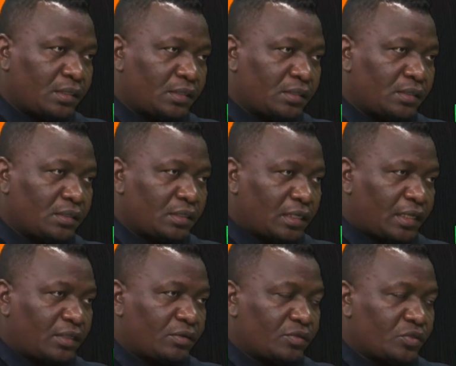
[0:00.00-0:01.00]
there are
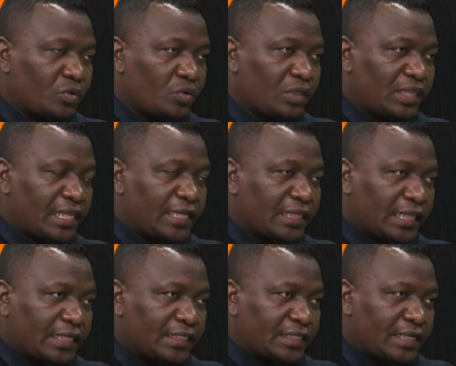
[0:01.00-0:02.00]
those who think
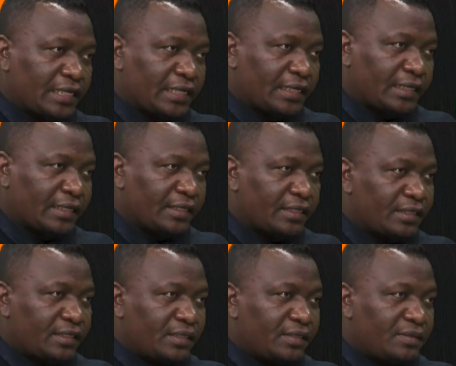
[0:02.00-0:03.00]
that,
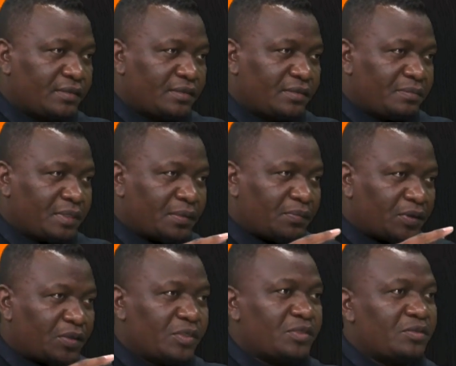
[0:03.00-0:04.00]

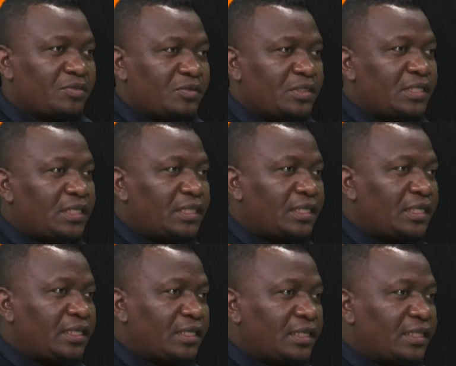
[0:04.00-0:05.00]
because you
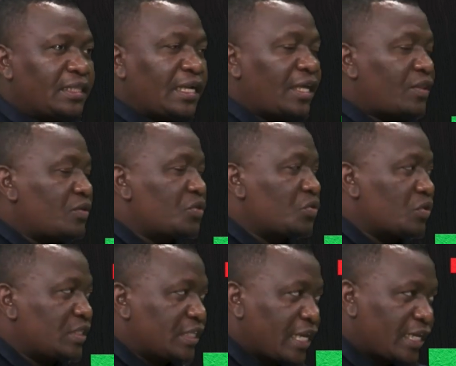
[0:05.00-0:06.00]
see, there are those who
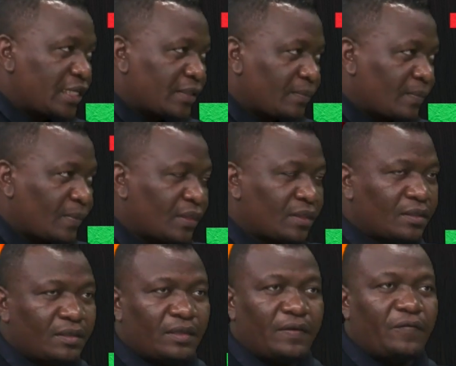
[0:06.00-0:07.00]
say,
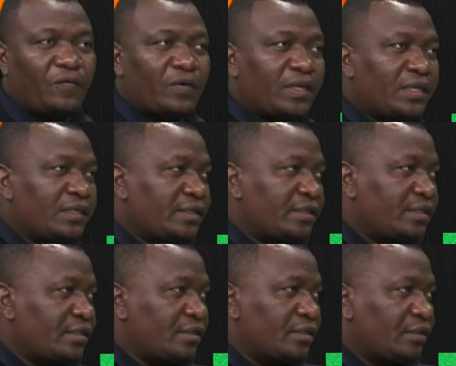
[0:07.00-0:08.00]
if we
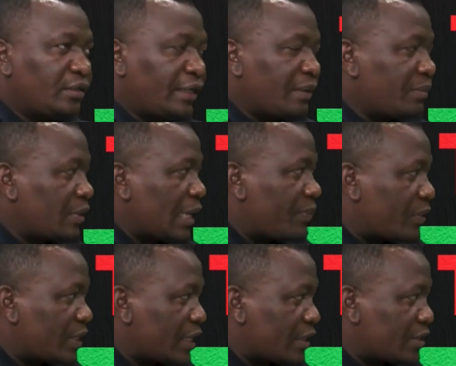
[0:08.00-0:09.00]
trample
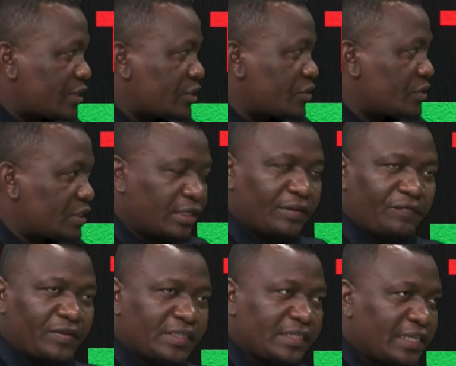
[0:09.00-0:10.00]
upon the constitution, if
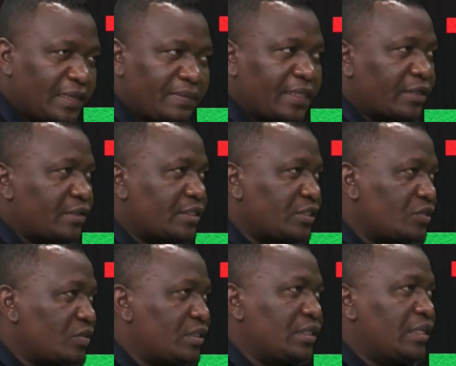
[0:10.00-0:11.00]
we skip the
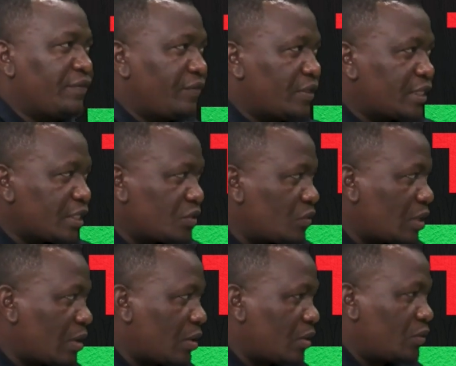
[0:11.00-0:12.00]
constitution, if we just do
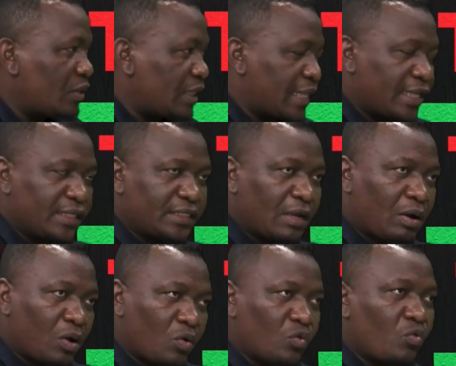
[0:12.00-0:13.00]
our own things our
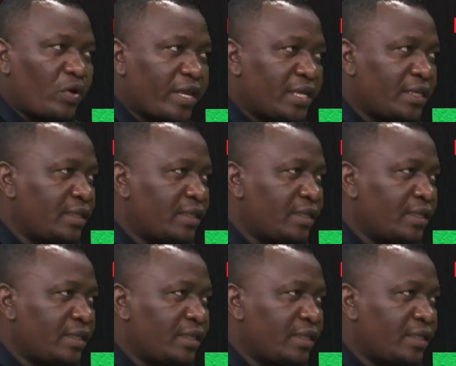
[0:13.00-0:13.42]
own way,